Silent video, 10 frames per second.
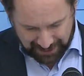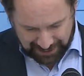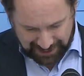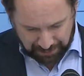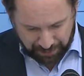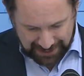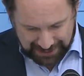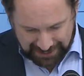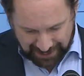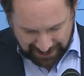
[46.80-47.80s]
let
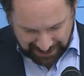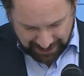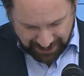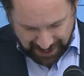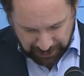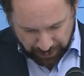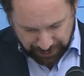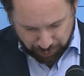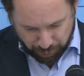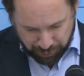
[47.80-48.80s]
me start with
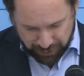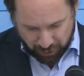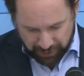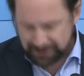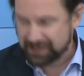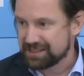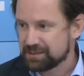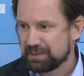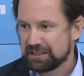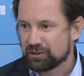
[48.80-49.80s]
a true story that is
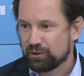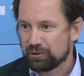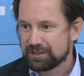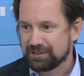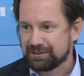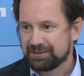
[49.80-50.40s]
being told,